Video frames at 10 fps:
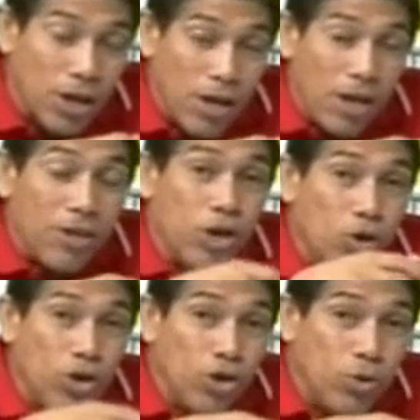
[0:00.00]
The
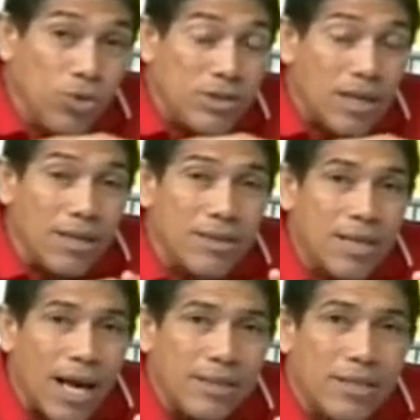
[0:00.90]
good news is
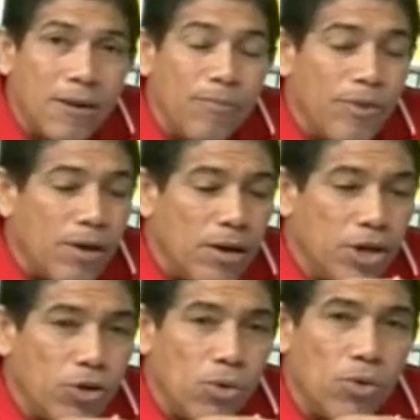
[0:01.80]
that, you
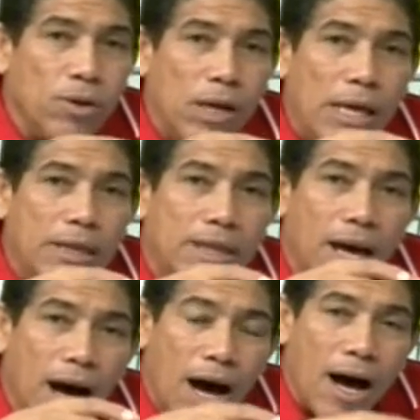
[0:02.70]
know, there
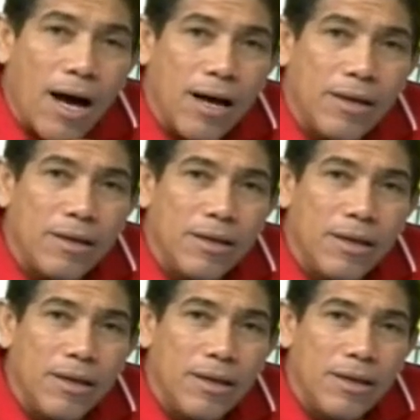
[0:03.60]
are
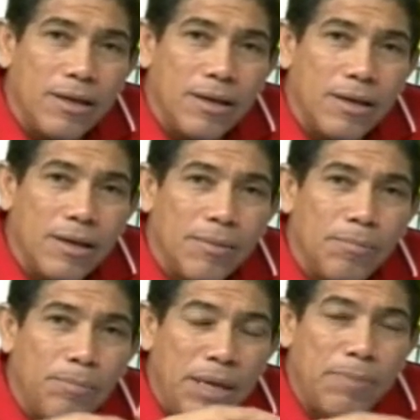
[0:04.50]

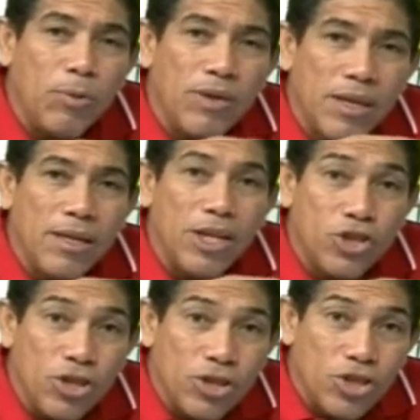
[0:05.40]
people within the
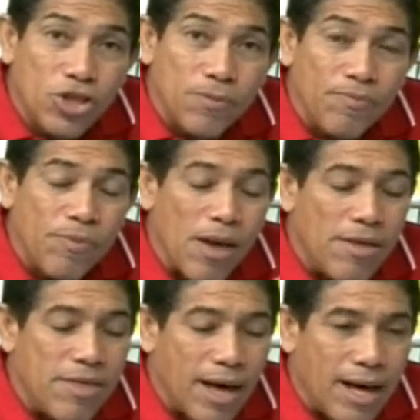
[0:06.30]
church
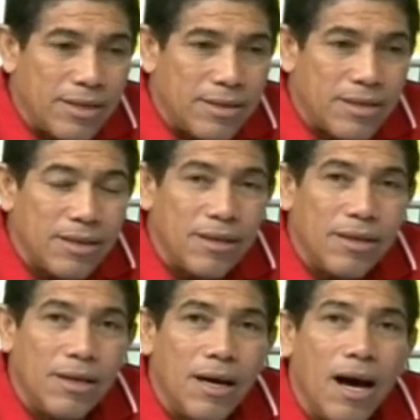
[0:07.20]
that
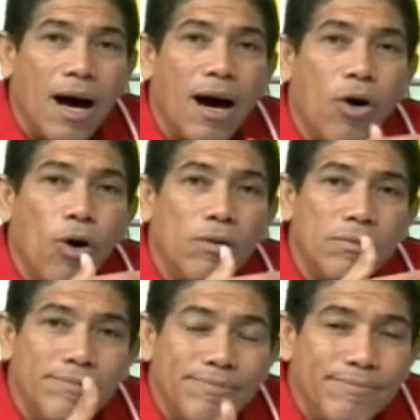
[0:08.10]
are
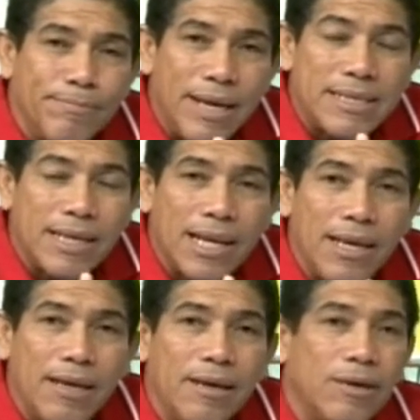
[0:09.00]

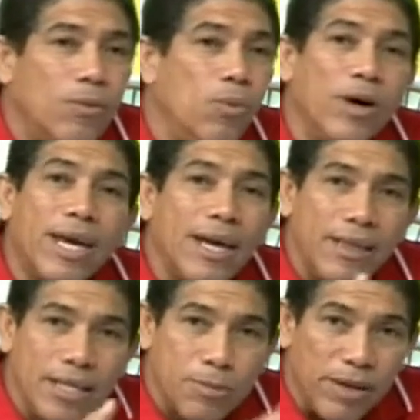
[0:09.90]
basically working in
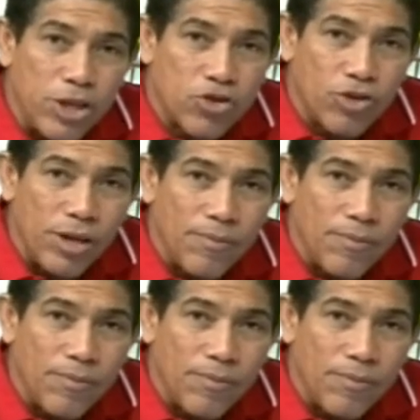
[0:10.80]
this ministry.